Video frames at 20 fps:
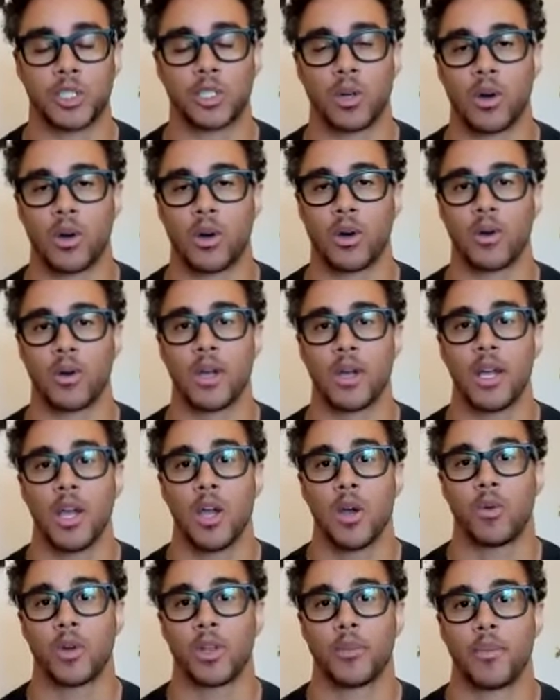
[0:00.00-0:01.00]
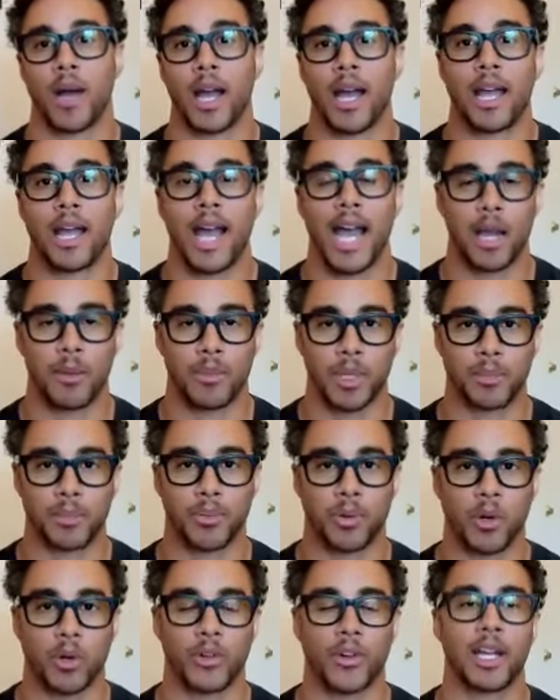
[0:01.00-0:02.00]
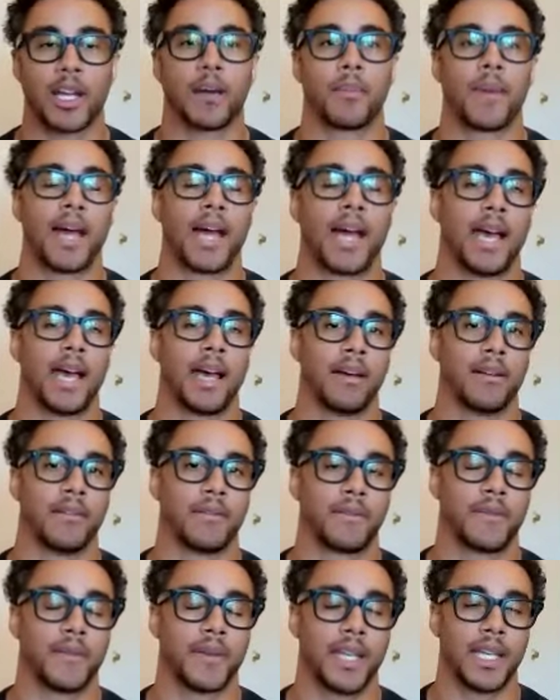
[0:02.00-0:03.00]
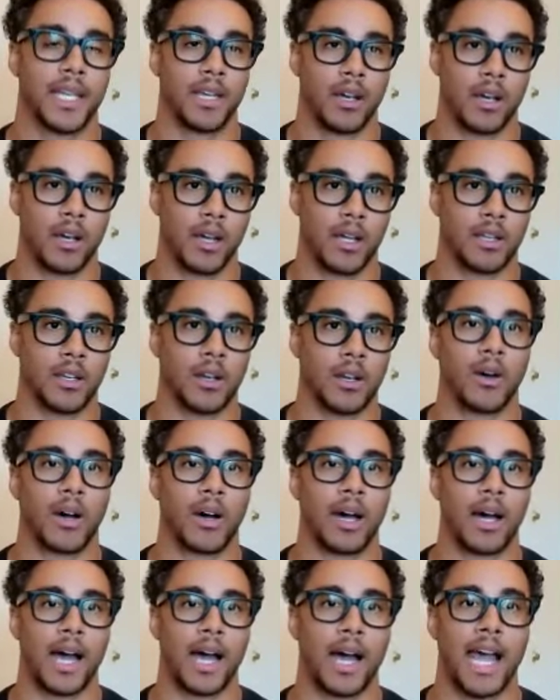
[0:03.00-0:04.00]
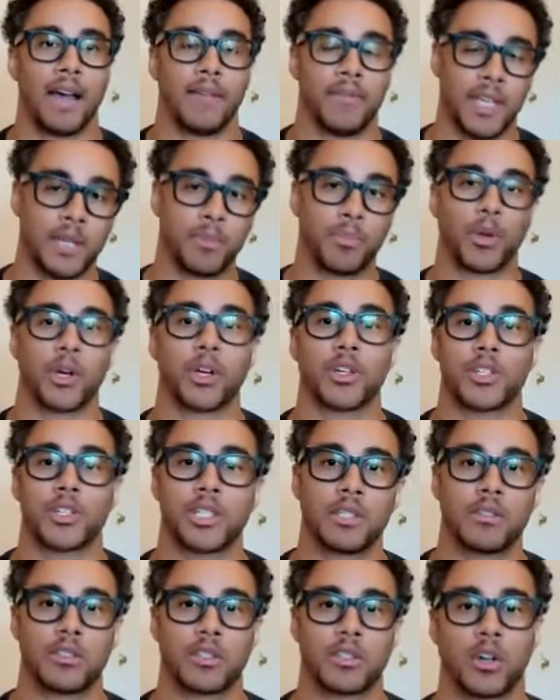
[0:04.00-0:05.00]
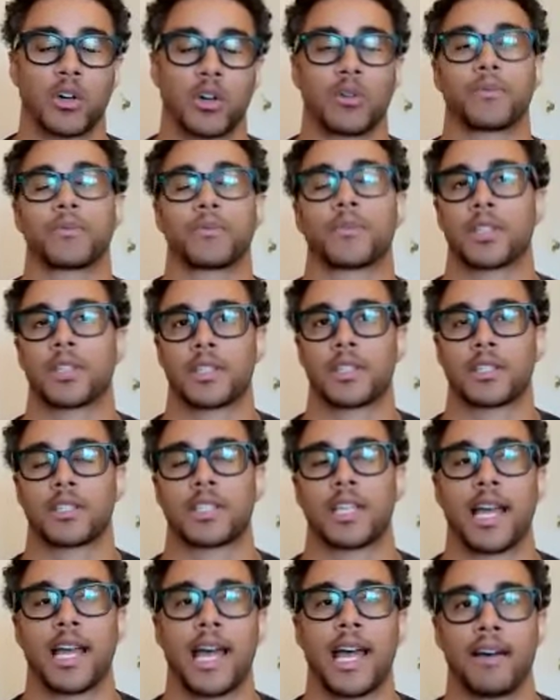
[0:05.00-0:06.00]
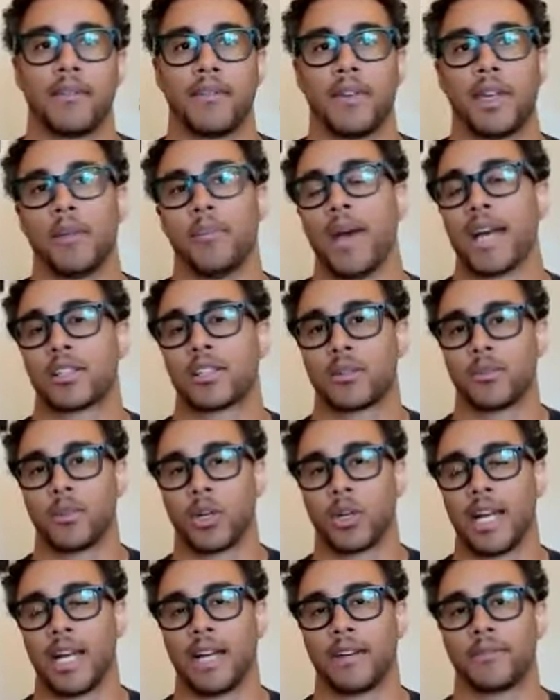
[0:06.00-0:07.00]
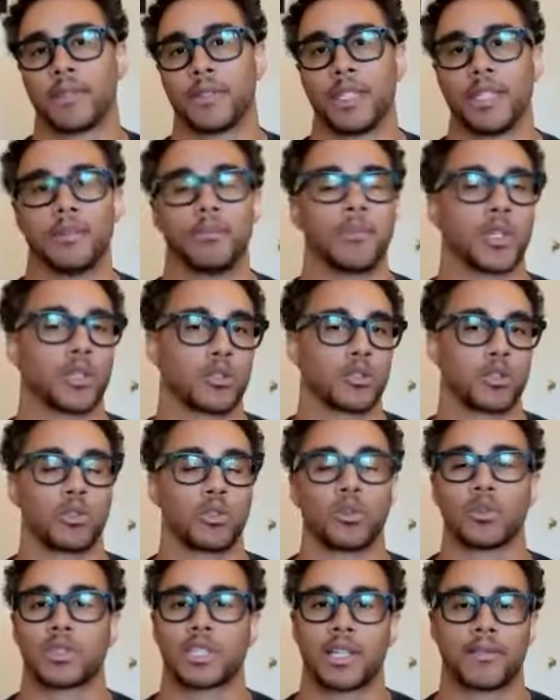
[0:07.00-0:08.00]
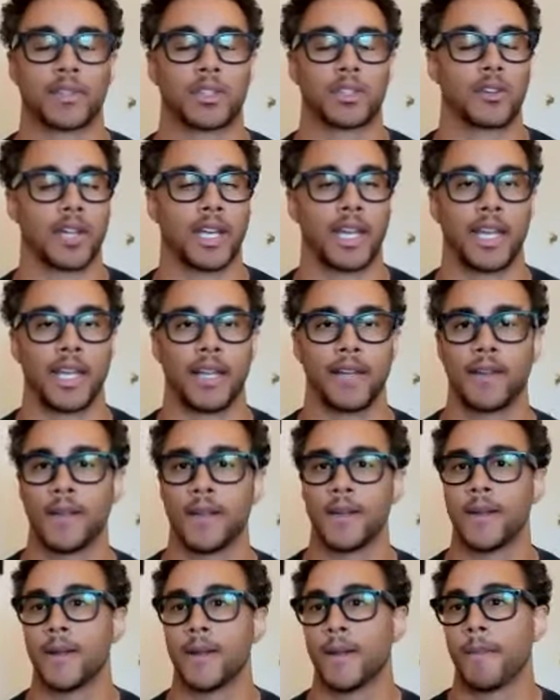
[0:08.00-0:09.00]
So with my hybrid program, I have I have in person. So for instance, say I have a basketball athlete, middle school, 7th grade,